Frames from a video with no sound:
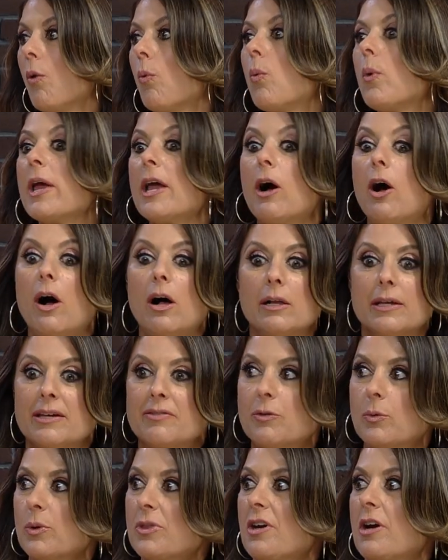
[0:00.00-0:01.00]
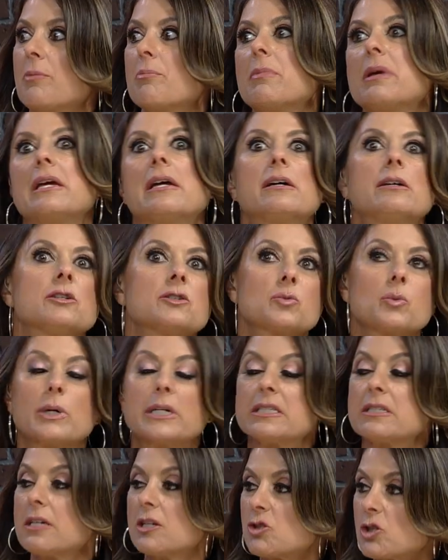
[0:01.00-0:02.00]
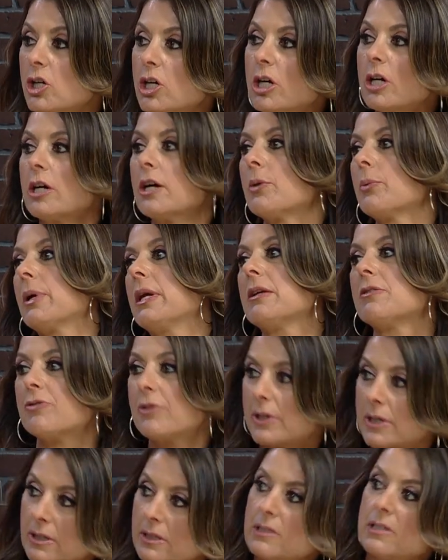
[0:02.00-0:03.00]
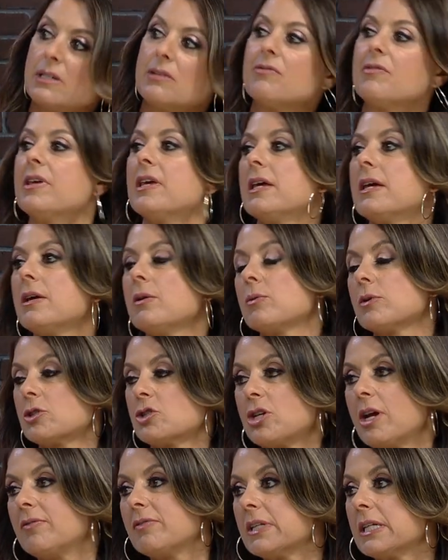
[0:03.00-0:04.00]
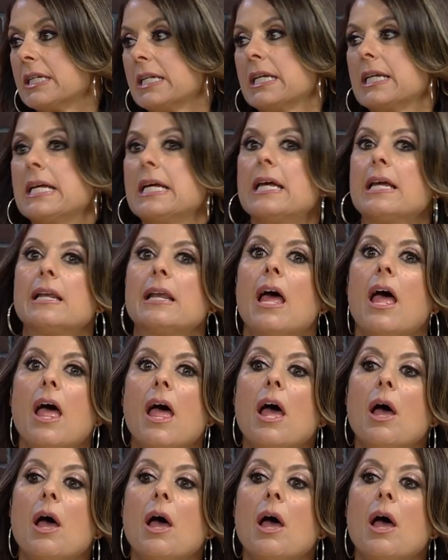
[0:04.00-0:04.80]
We all, even with our meals, we're in such a hurry. We eat in front of the T V. We're shoveling it in.